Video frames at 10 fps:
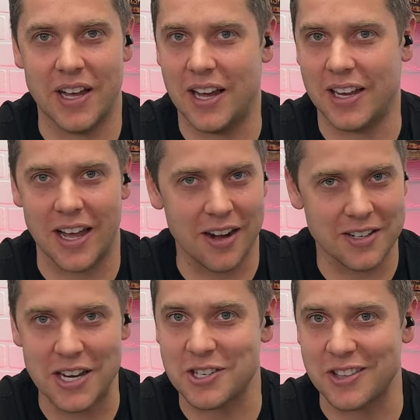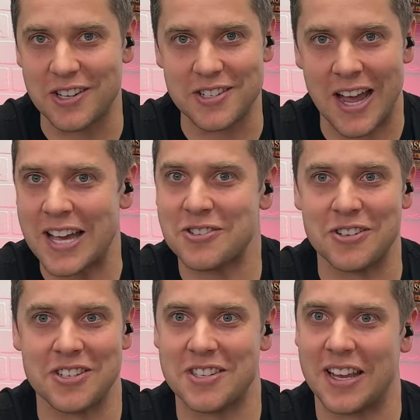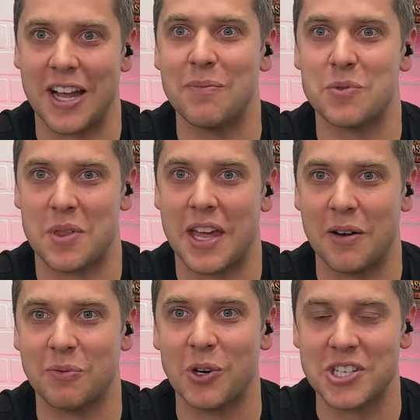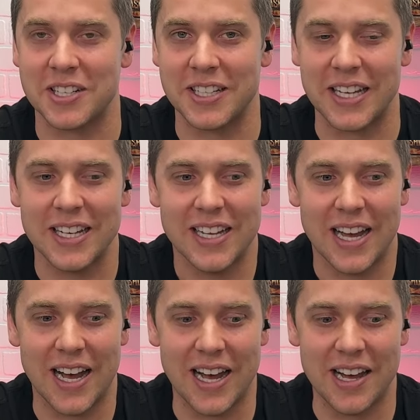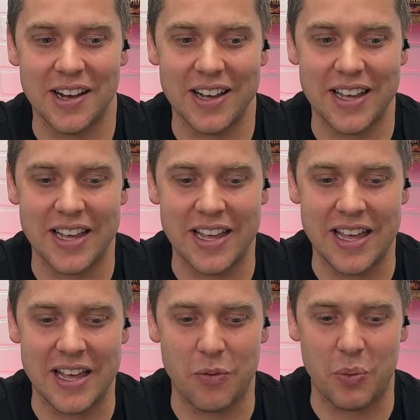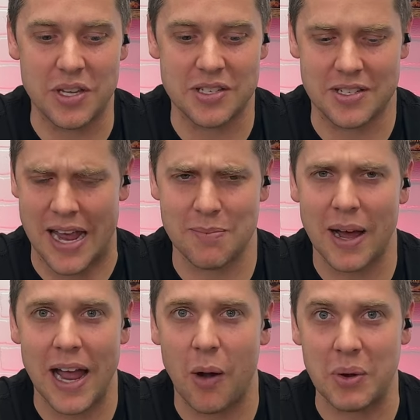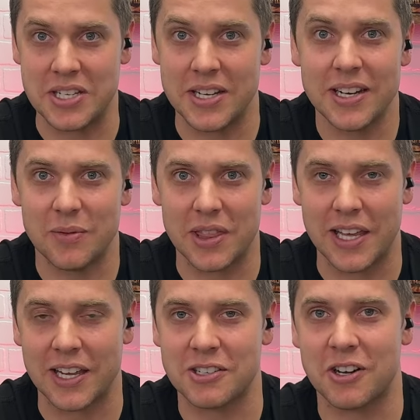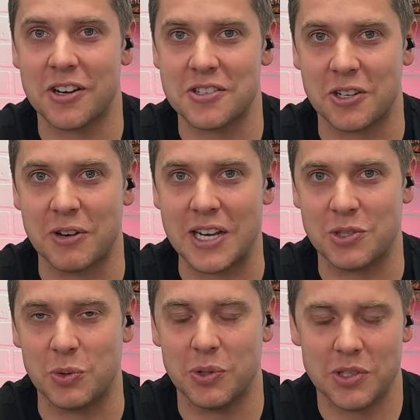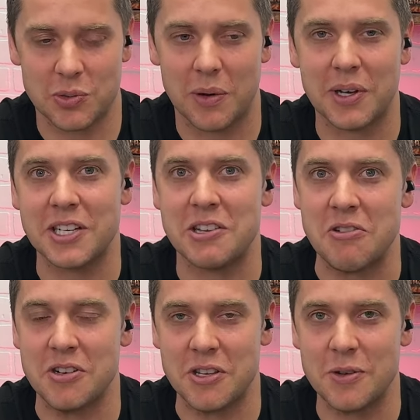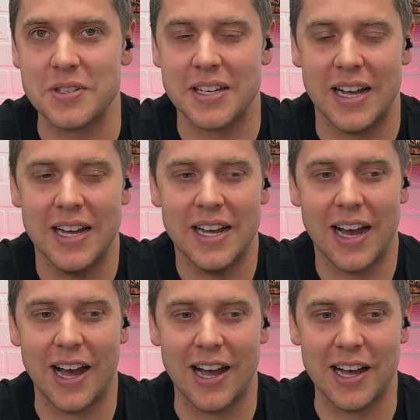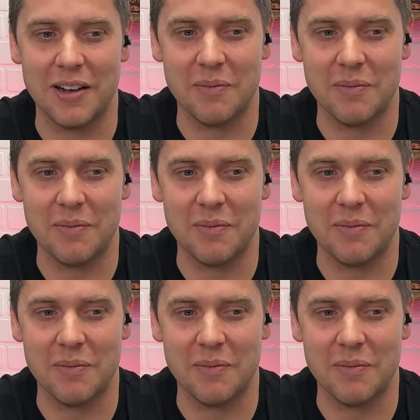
a connotation. There's an asterisk that comes with that. Unfortunately, uh, it, it, we stand by how we did it. We think Kickstarter is a great tool. It's why we continue to use it. Uh,